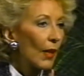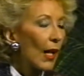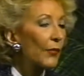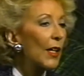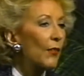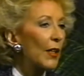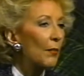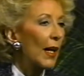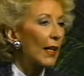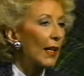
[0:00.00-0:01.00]
of giving
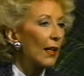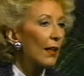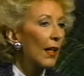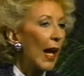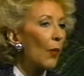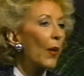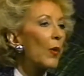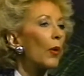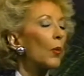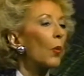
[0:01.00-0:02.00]
money. And we
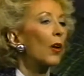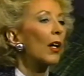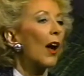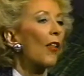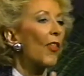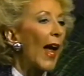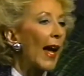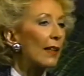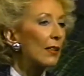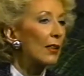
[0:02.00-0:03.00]
would work on
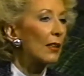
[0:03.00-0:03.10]
that.